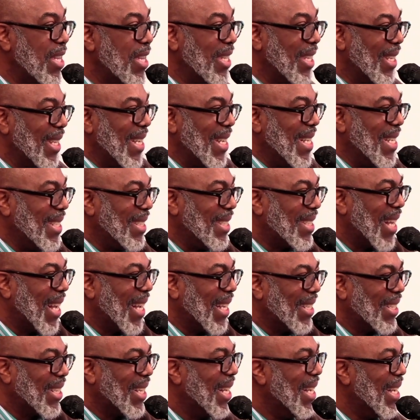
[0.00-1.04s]
He's
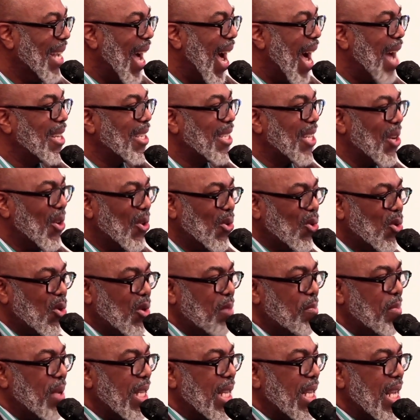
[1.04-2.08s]
like, I told you the
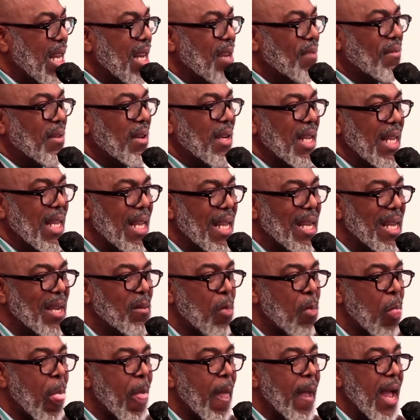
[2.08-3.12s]
beginning from the end,
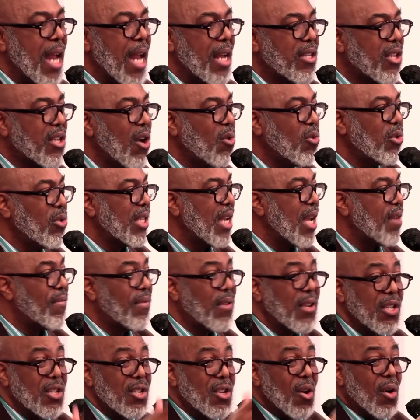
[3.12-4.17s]
and I told you that for
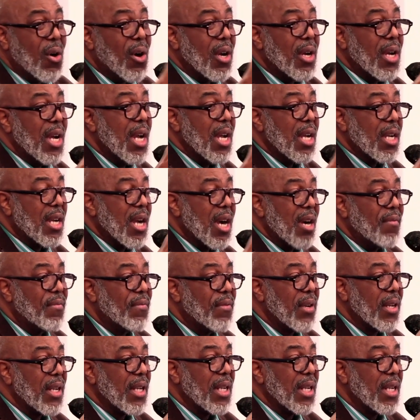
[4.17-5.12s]
your comfort,